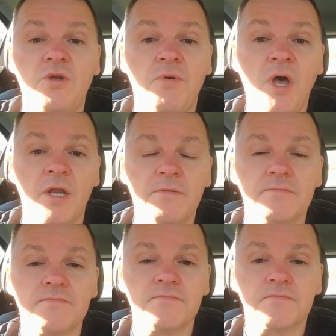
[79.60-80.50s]
It's
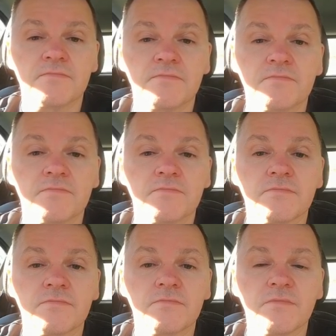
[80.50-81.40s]
simple as that.
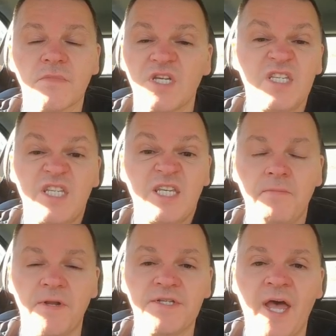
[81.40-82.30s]

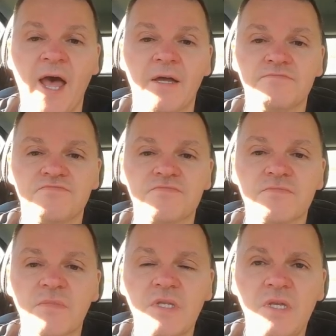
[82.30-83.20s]
Now, if you're
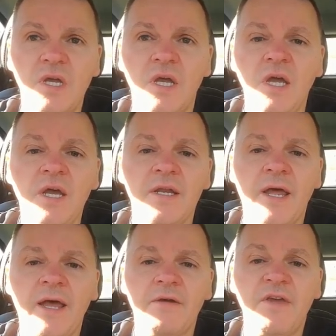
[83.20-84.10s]
clever, or
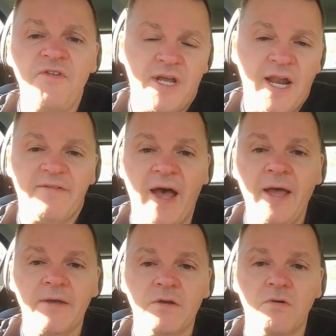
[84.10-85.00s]
if you sort of like
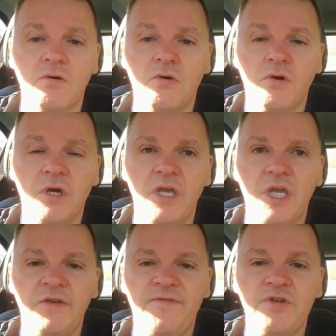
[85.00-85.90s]
start tracking things, it
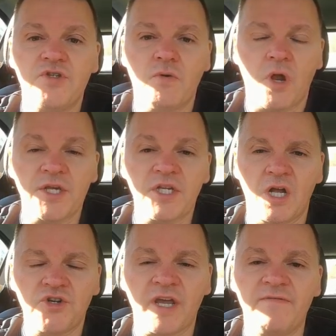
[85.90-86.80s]
doesn't mean you have to
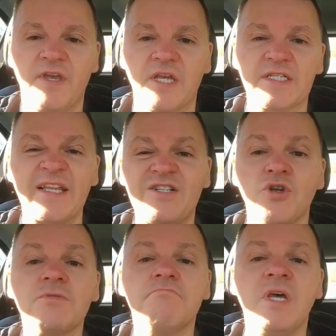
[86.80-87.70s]
give up
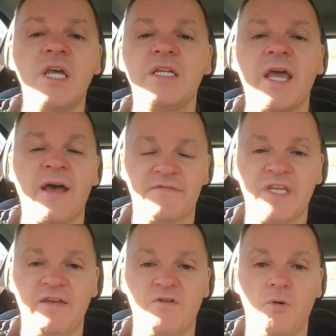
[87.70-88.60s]
all the things
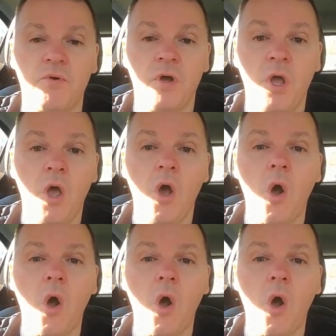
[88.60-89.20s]
that you enjoy.